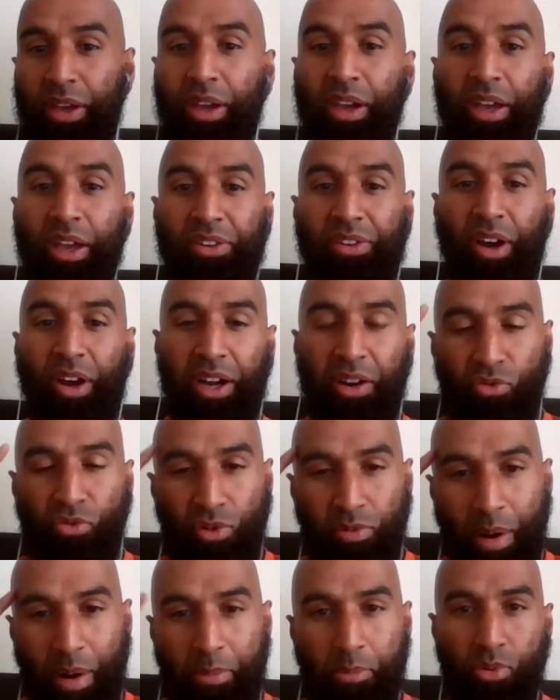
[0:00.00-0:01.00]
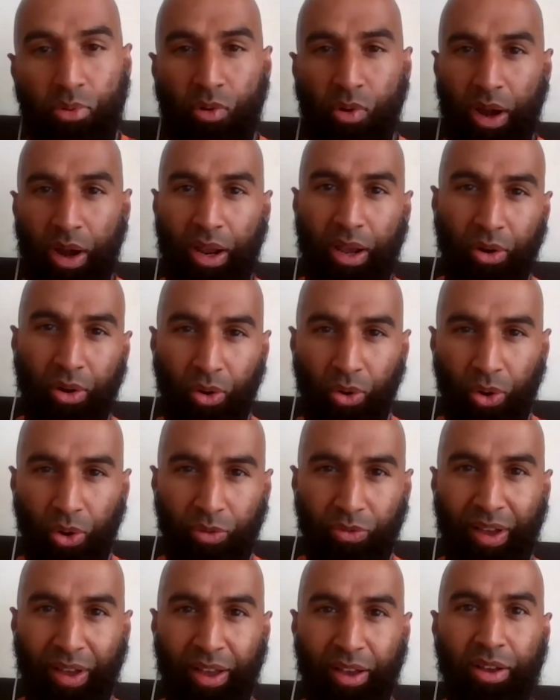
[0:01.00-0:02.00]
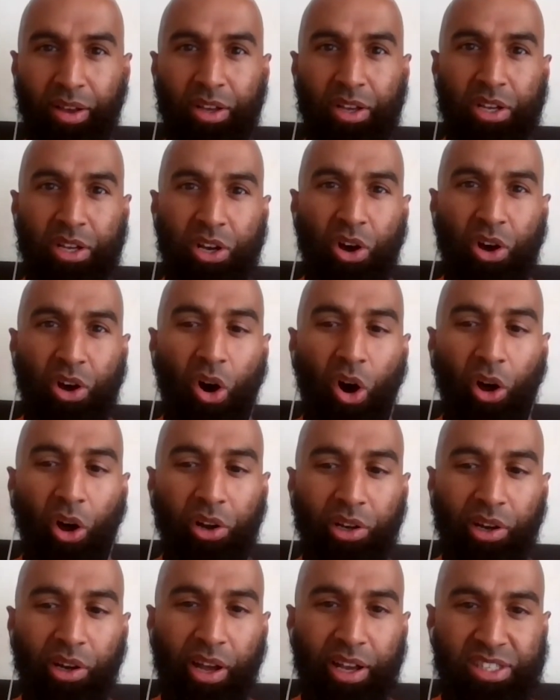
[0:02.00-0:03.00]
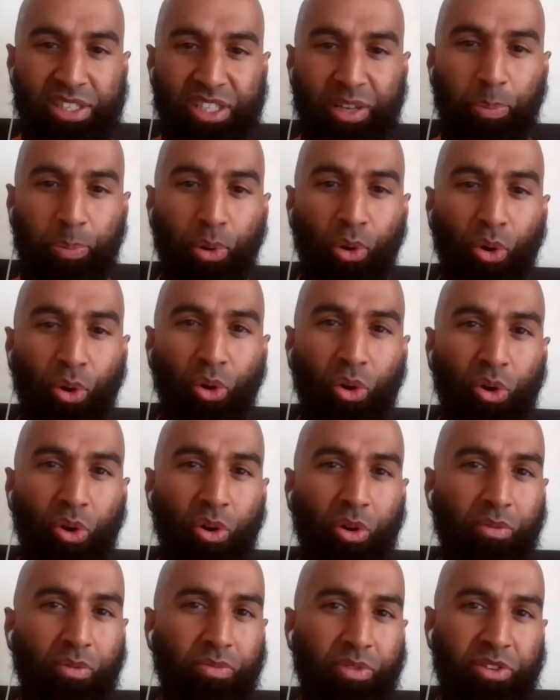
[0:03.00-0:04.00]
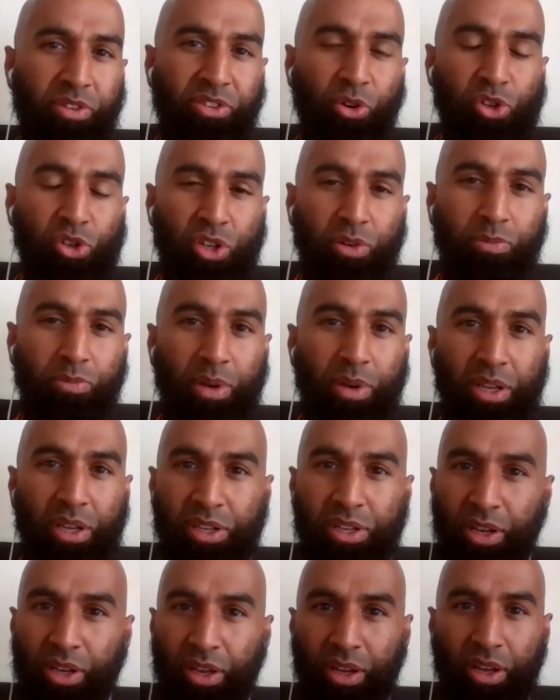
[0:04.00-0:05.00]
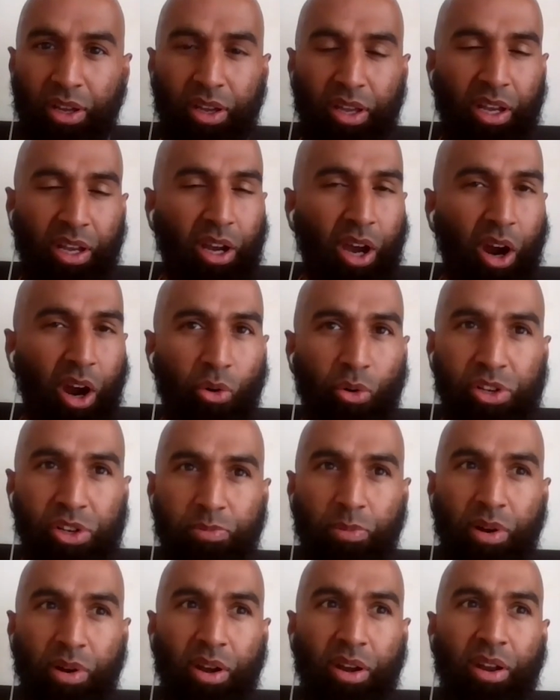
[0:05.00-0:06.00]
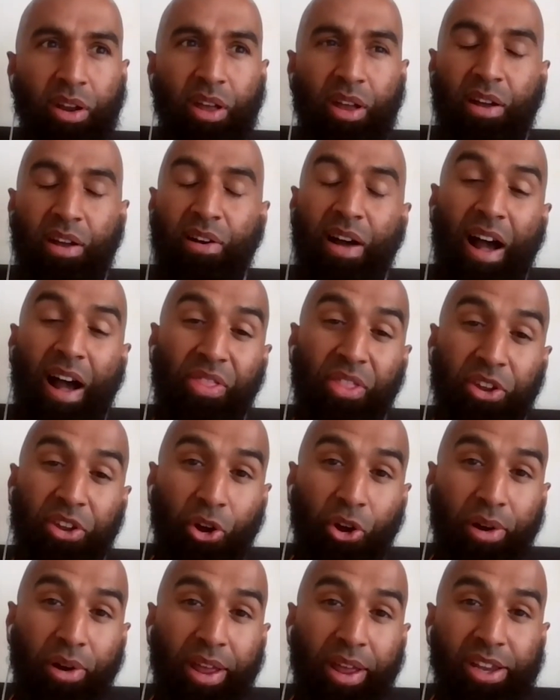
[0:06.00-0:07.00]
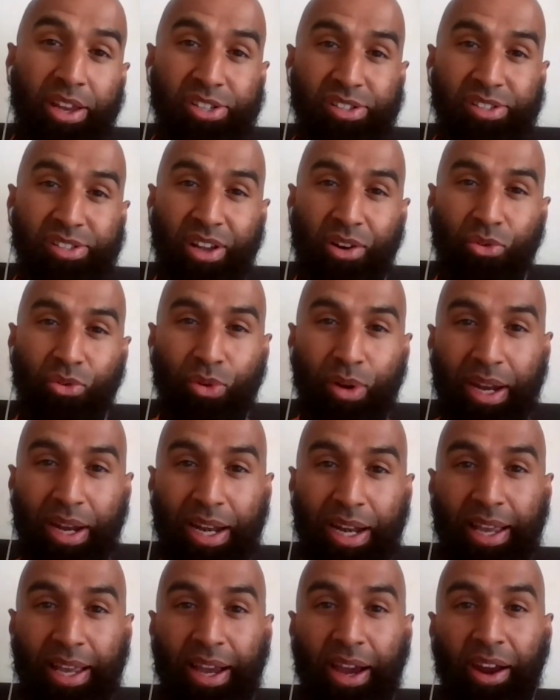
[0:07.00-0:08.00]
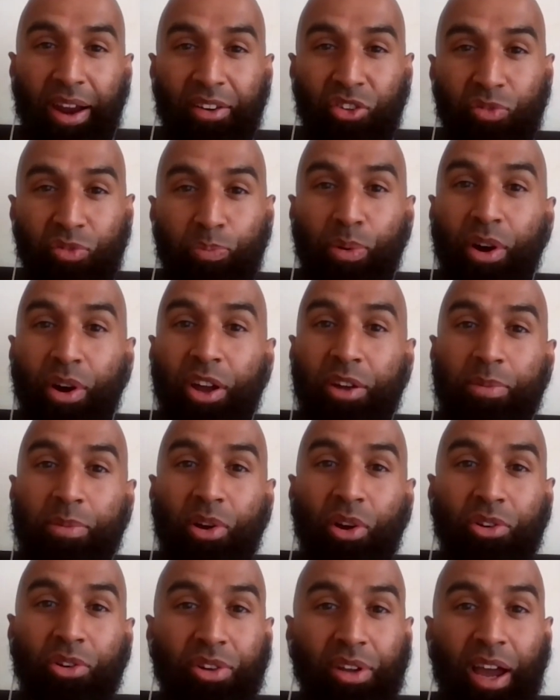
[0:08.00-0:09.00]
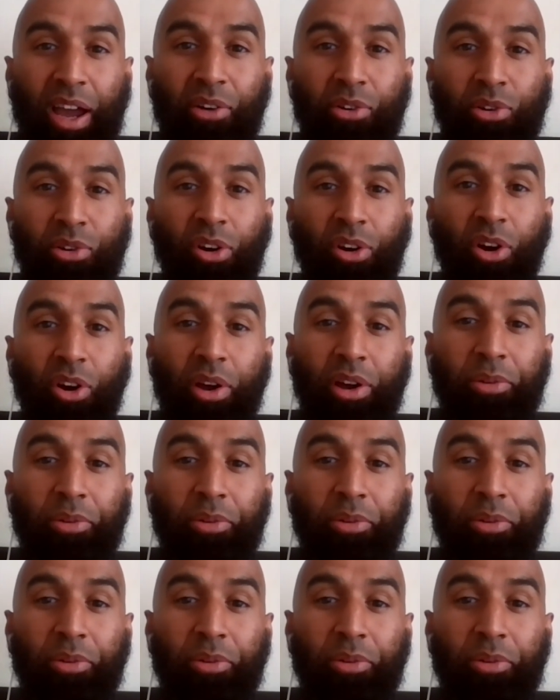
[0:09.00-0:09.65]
It's kind of remembering all of that online support, the social media encouragement, and the donations that really kind of spurred me on to carry on going.